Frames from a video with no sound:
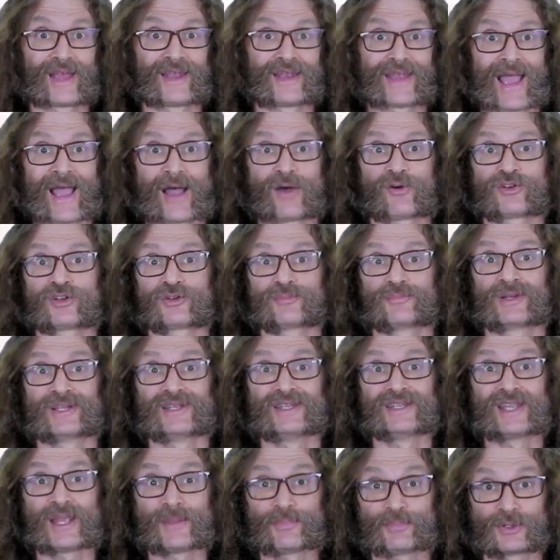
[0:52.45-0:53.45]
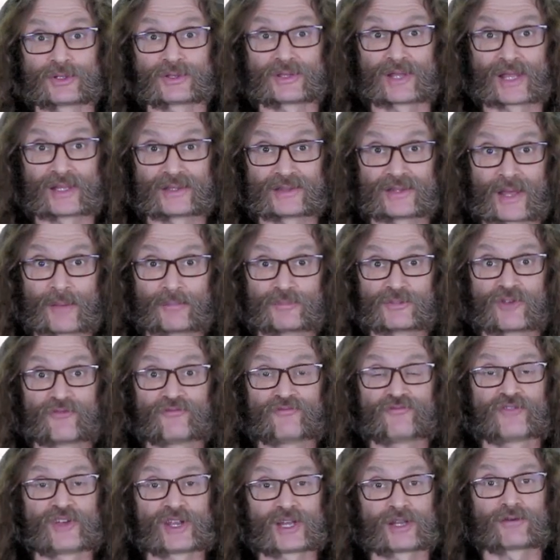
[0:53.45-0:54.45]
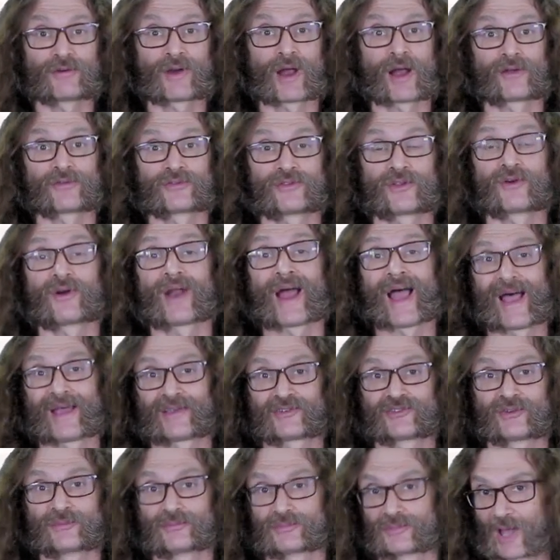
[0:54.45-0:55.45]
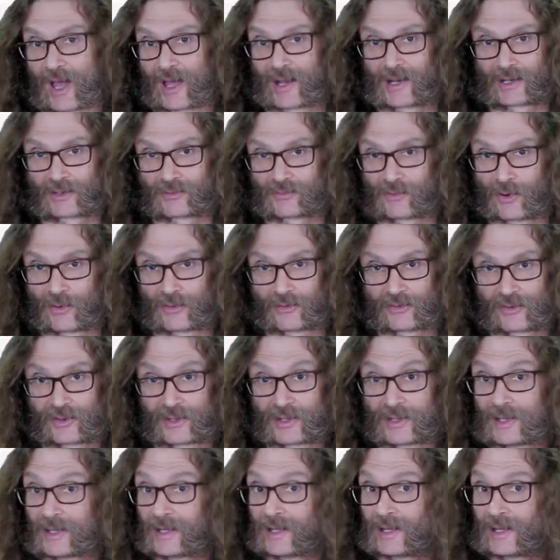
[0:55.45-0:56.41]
and how to manipulate them to figure out their asymptotic growth.